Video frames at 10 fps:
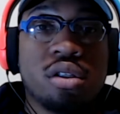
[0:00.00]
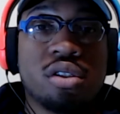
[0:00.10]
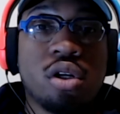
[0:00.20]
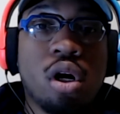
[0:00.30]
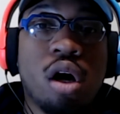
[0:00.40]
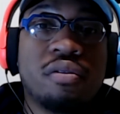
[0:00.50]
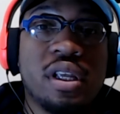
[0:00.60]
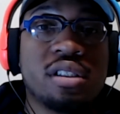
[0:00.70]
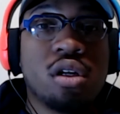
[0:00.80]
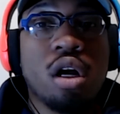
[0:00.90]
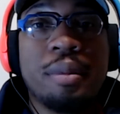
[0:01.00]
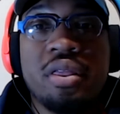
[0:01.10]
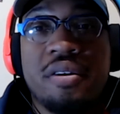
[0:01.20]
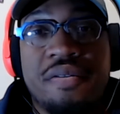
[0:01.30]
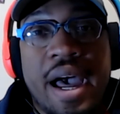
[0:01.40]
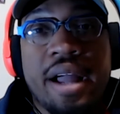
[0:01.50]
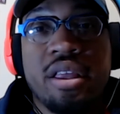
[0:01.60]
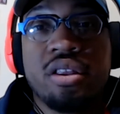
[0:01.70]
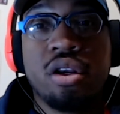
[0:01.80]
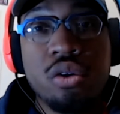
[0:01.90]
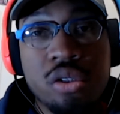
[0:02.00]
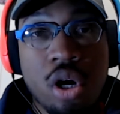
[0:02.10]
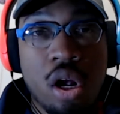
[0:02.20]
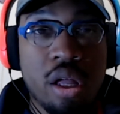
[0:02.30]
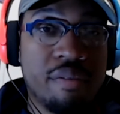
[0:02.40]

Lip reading: start off, let's talk about the fact that the new Scarlet